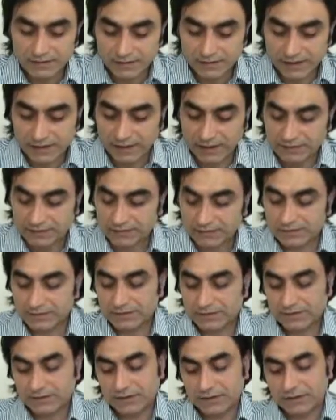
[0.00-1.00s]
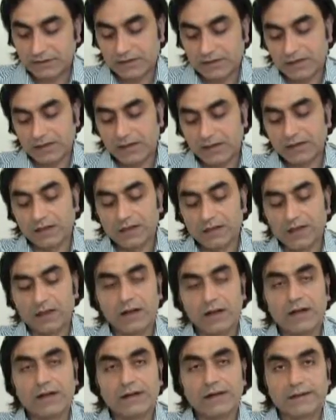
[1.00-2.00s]
that
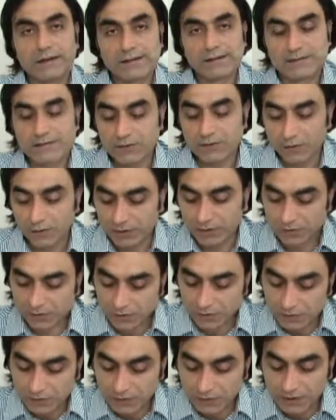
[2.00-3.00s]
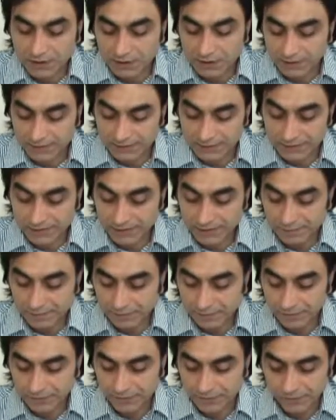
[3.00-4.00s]
Allah is the one who created
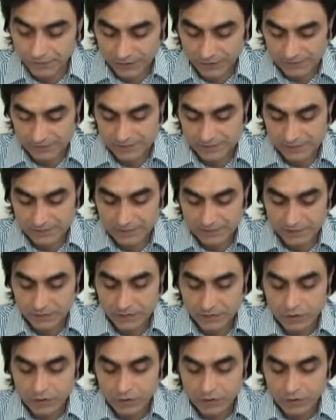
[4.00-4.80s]
them for us.